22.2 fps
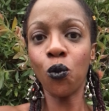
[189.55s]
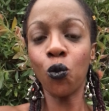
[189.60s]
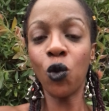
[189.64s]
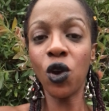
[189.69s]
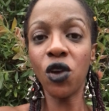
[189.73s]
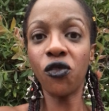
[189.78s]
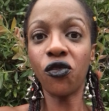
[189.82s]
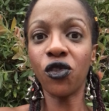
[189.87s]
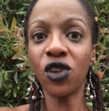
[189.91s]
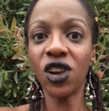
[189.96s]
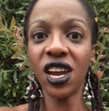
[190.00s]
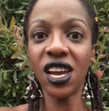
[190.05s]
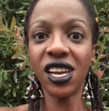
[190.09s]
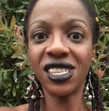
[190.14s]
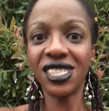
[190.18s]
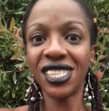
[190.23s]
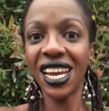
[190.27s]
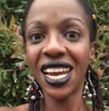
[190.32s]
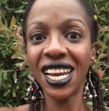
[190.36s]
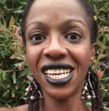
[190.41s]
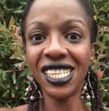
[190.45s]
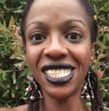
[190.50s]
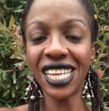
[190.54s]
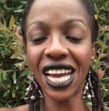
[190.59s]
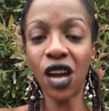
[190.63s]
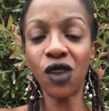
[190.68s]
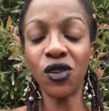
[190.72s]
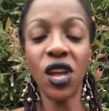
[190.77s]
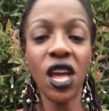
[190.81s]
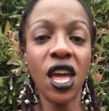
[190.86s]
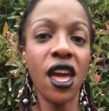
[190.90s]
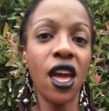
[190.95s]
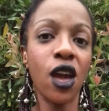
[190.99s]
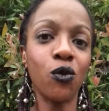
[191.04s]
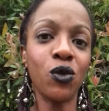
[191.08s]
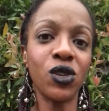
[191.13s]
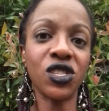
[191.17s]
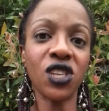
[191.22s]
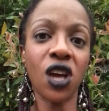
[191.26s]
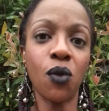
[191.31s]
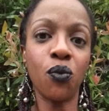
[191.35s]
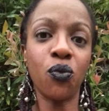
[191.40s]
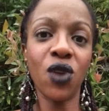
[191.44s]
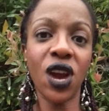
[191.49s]
went for a takedown, and we
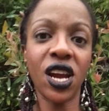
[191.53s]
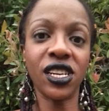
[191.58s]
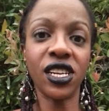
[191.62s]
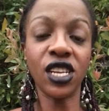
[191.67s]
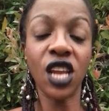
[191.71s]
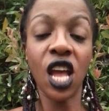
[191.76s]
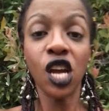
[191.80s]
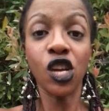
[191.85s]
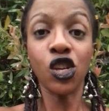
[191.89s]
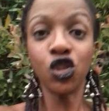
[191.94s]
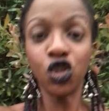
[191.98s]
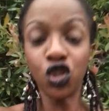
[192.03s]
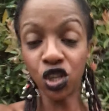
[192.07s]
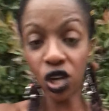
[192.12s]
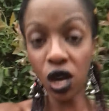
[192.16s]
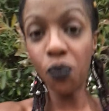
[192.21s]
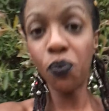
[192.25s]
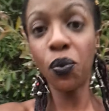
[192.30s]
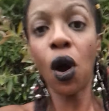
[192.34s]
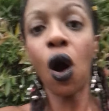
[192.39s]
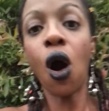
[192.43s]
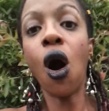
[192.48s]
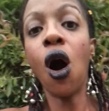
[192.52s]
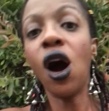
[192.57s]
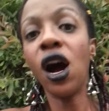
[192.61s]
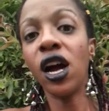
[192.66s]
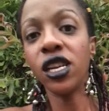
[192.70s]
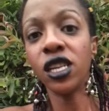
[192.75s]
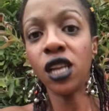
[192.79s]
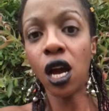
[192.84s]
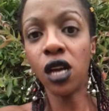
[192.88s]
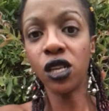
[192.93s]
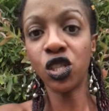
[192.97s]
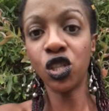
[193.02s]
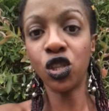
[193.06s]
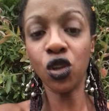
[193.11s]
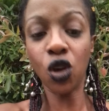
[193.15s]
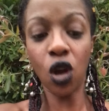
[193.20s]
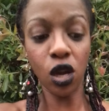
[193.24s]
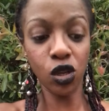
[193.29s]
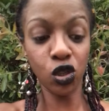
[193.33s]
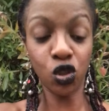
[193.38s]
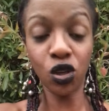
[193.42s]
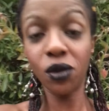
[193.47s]
saw Brandon jump on, to,
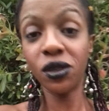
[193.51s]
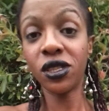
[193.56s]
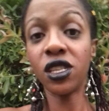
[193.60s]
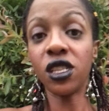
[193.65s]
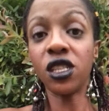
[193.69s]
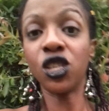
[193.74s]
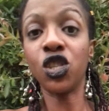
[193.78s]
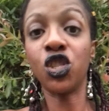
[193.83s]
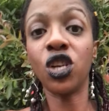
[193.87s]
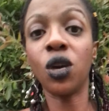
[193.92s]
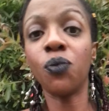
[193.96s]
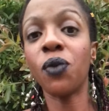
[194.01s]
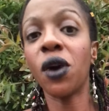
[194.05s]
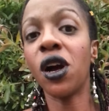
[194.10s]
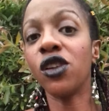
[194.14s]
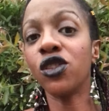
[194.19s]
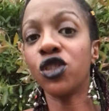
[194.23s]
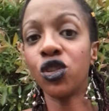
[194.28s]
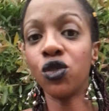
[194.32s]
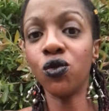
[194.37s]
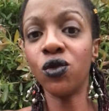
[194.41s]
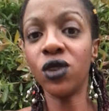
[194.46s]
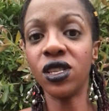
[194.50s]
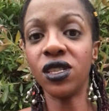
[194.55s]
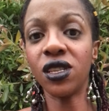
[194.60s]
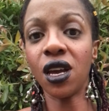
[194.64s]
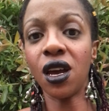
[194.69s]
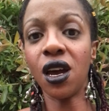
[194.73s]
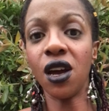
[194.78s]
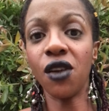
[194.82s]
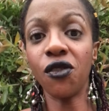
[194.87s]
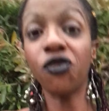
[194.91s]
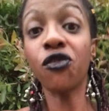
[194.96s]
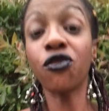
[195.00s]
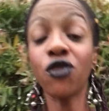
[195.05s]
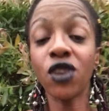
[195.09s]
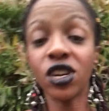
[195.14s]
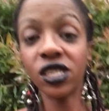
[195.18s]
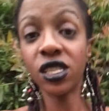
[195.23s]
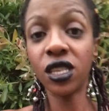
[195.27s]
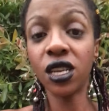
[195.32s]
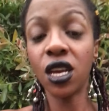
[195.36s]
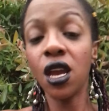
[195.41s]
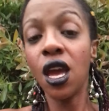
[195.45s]
uh, basically jump onto his uh,
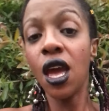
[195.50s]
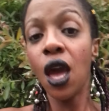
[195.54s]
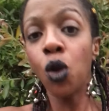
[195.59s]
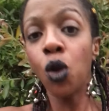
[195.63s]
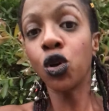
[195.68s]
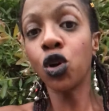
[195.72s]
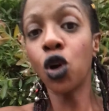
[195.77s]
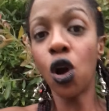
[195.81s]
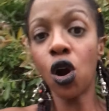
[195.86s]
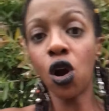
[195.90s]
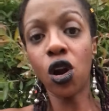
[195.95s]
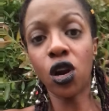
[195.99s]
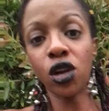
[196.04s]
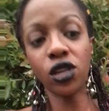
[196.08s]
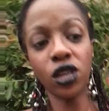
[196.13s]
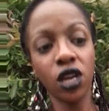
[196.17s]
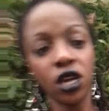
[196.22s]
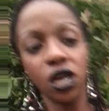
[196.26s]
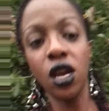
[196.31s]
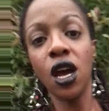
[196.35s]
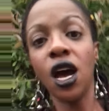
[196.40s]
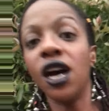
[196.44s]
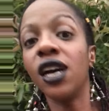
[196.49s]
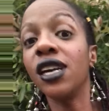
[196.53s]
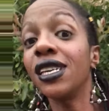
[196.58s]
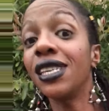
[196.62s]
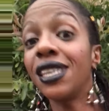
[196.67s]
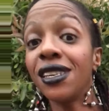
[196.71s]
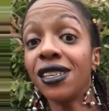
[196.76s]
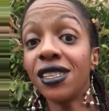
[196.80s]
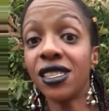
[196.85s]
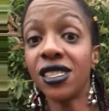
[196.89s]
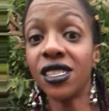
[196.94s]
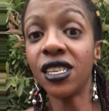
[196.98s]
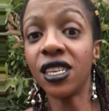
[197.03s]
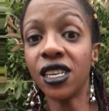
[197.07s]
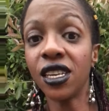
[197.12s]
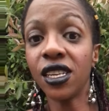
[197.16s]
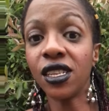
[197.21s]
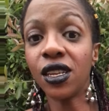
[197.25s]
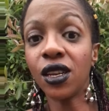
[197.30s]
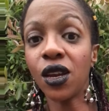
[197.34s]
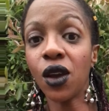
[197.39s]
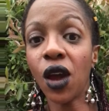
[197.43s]
front guard uh,
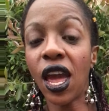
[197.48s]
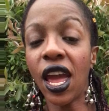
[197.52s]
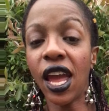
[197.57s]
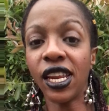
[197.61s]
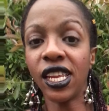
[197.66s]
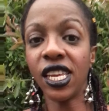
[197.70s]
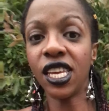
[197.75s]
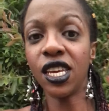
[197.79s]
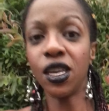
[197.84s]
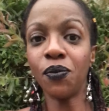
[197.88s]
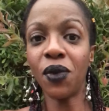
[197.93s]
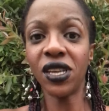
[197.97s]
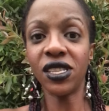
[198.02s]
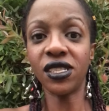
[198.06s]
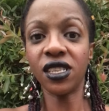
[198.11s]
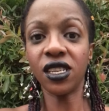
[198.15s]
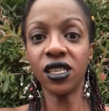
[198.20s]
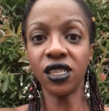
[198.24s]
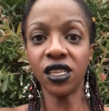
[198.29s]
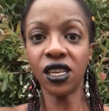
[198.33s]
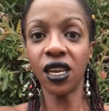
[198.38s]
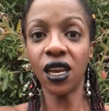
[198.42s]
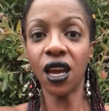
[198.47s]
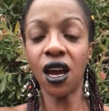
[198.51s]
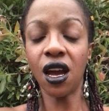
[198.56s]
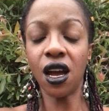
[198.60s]
guillotine, and he basically.